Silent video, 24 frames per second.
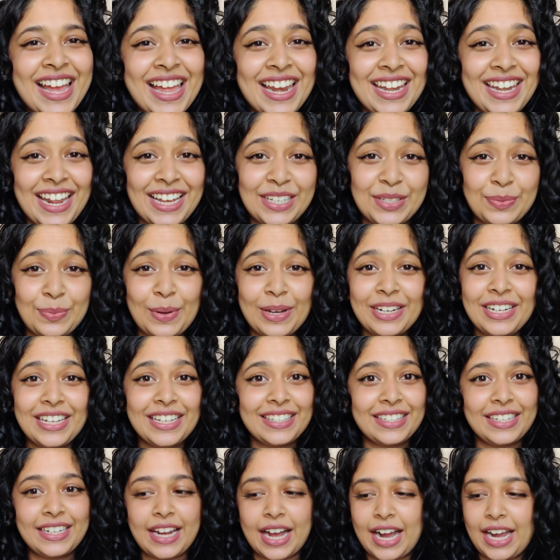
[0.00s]
Next one
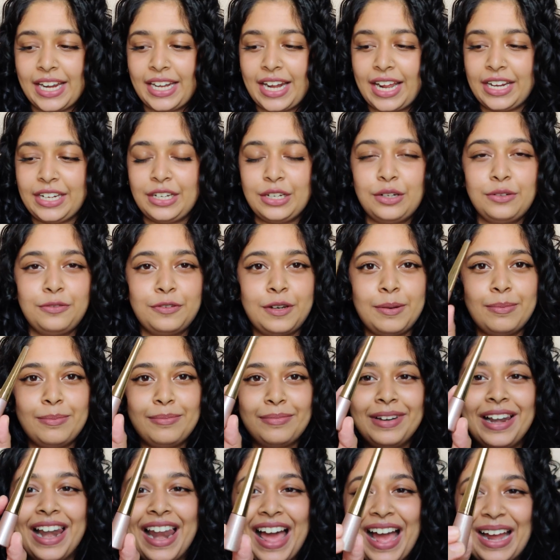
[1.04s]
is an eyeliner from
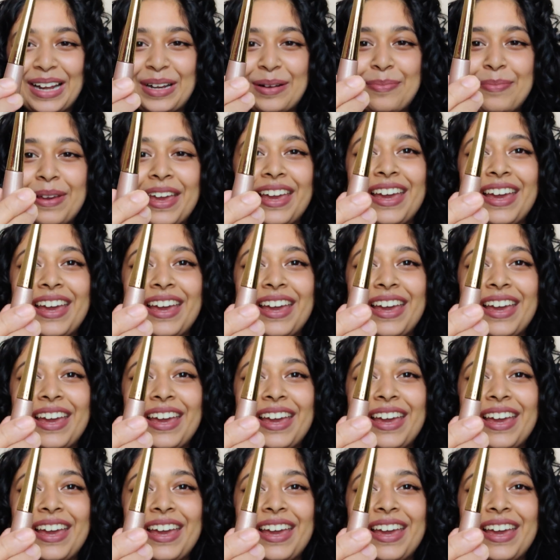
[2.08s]
Lakme.